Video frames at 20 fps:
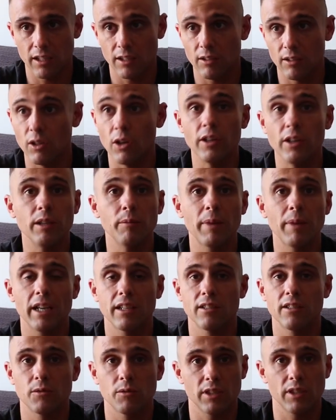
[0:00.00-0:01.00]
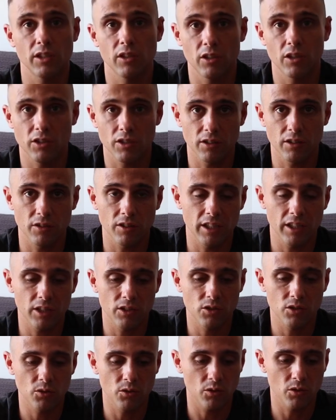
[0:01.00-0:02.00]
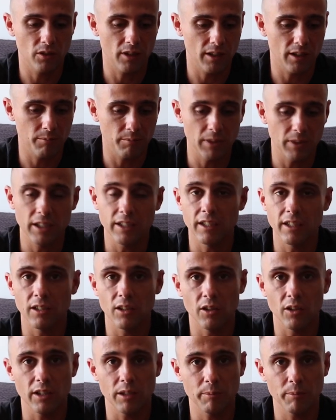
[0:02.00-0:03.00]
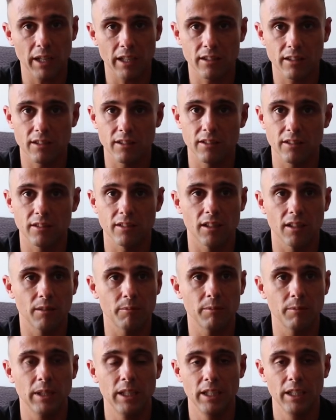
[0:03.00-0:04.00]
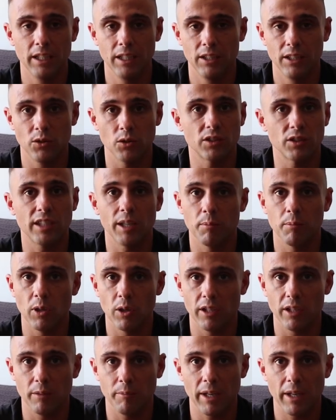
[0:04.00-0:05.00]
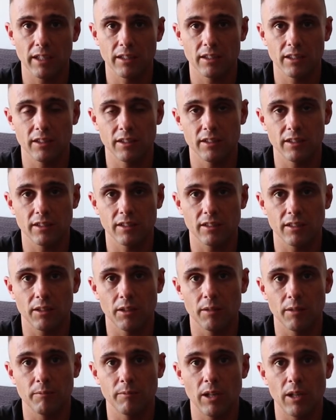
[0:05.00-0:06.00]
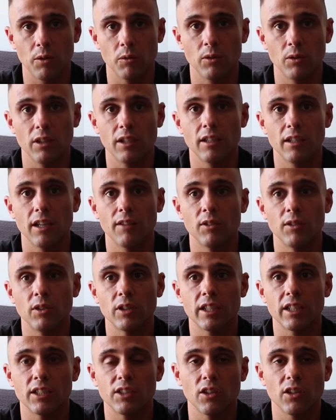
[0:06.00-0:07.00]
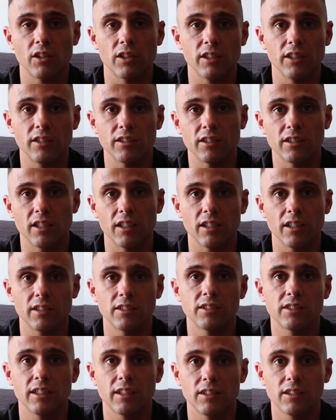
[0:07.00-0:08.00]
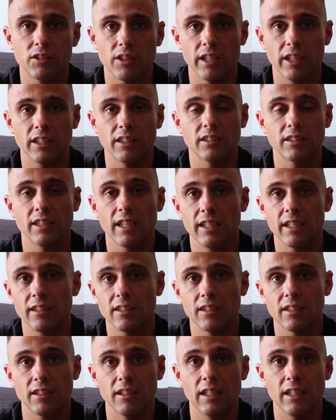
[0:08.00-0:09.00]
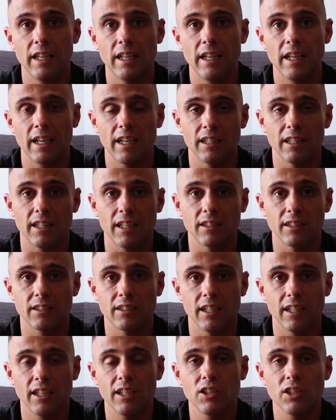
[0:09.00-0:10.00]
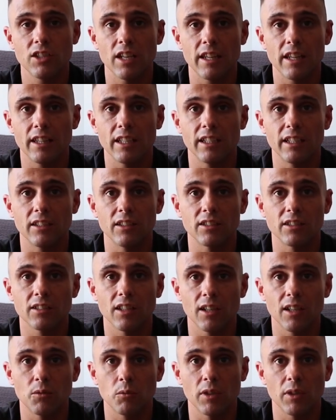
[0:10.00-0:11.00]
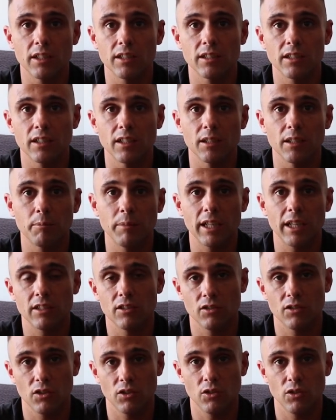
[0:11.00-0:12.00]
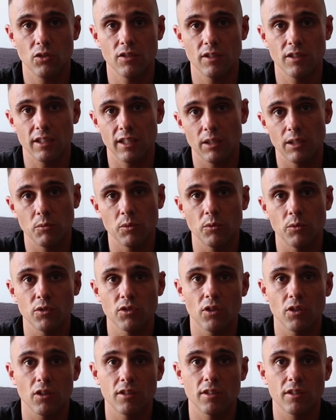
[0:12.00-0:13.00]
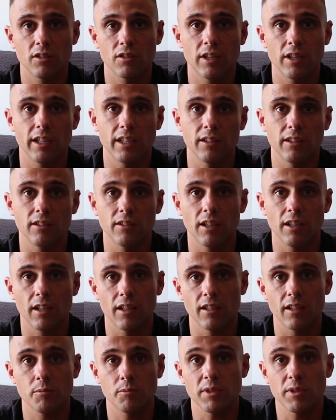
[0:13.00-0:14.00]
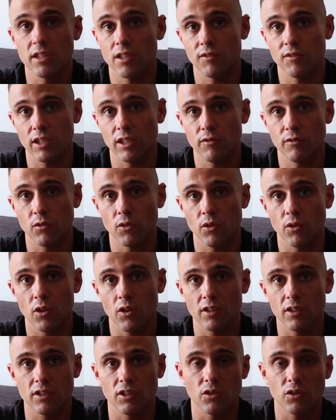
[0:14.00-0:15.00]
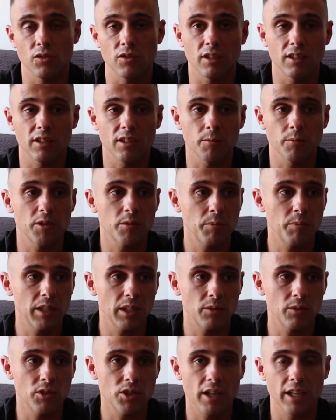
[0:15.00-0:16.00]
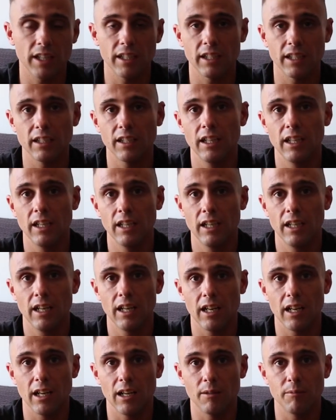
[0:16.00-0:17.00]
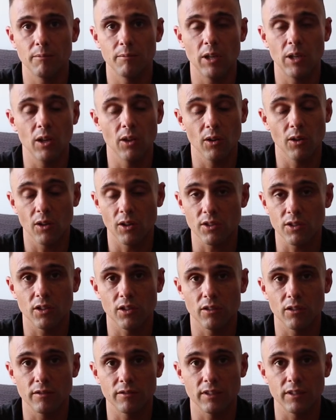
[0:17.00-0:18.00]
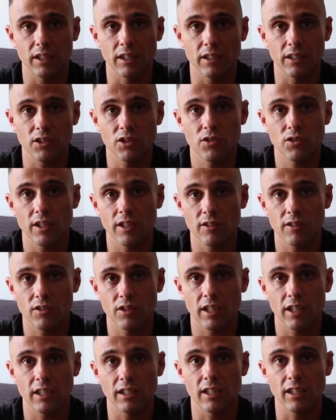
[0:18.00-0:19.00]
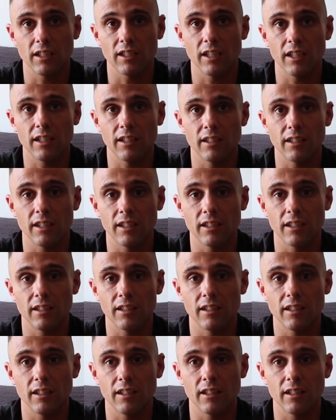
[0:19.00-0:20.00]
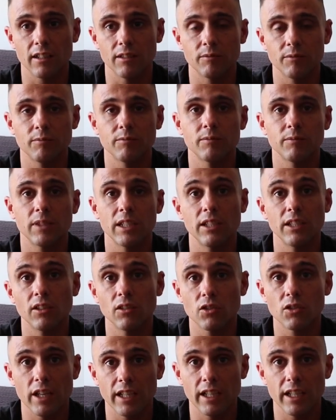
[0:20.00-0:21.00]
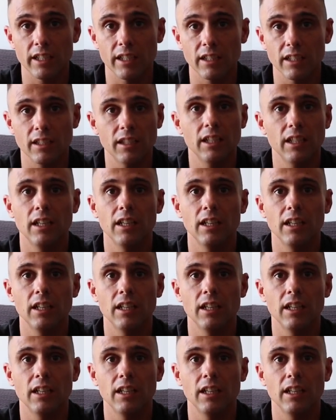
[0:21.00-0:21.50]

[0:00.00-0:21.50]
loading patterns within coaching. You get your linear loading patterns, your step loading patterns. I will have a look at Yanni's training state at that stage and then decide what pattern to use, and then we will start training specifically for the Otter, using some speed training, a lot of strength training and heel training.